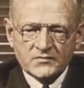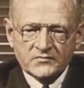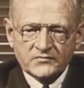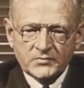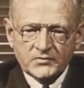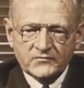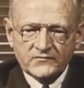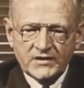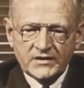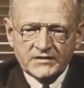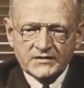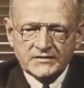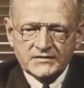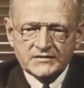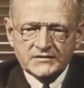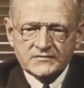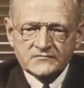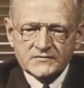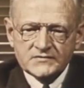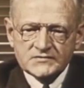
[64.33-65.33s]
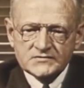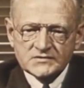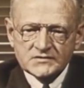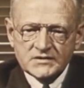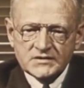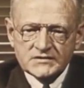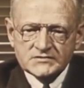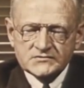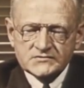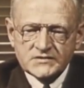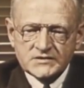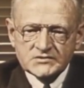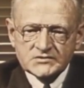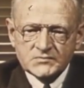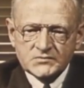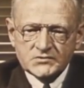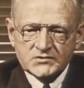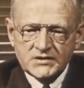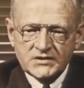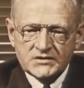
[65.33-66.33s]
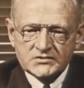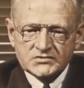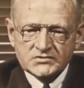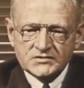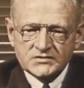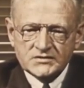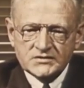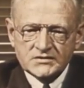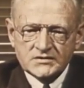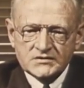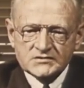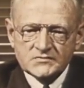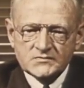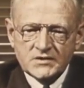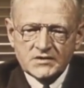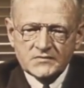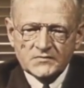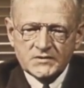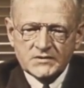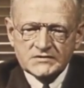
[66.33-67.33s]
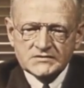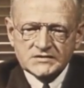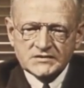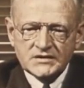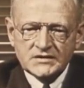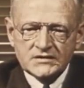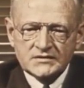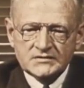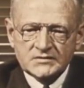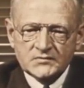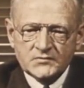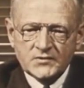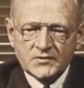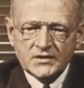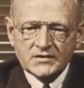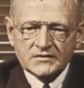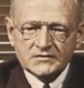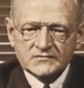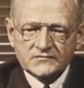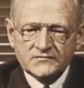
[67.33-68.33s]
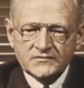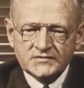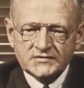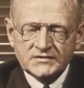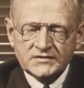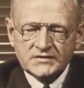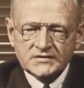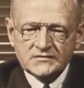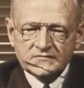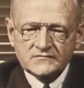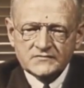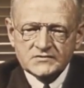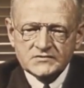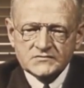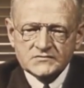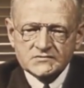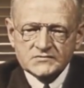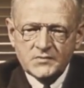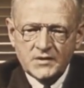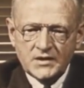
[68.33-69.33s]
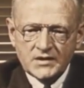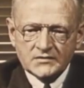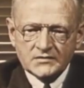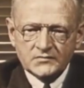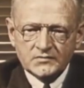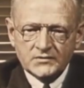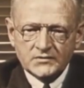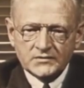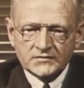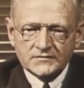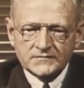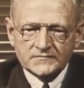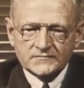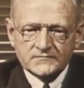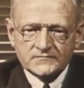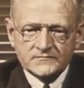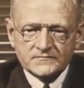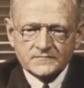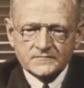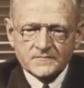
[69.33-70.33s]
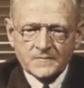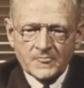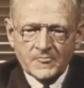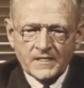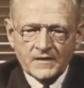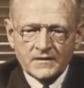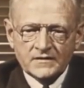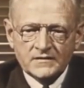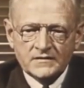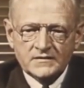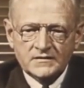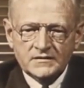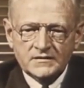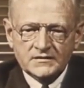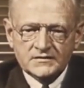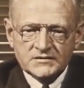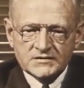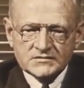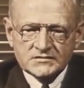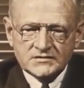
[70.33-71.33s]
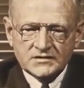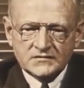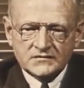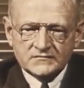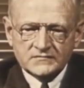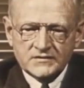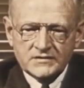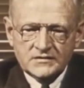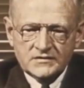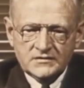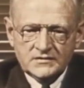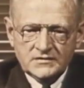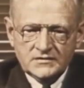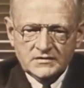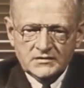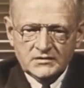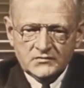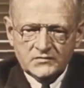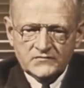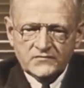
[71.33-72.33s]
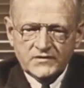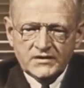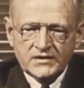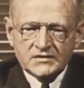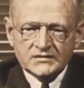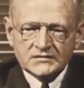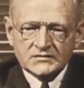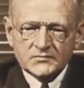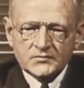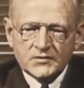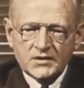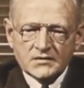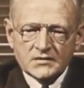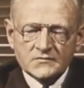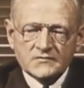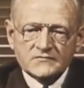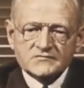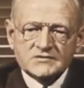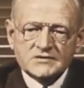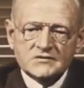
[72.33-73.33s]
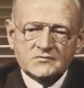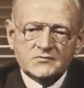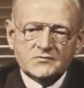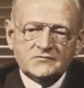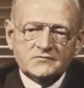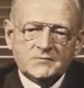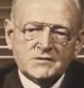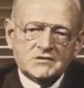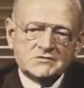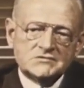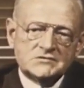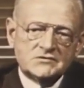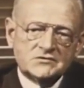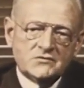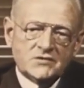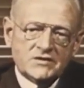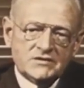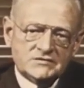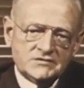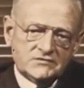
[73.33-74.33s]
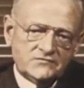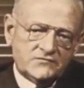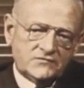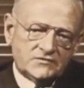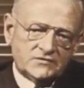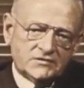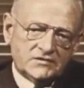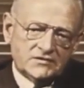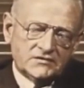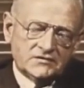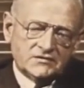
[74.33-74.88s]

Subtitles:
of providing individualized transportation is met by scaling the product to fit the individual's pocketbook. In this country, we've handled the problem of self-propulsion quite differently.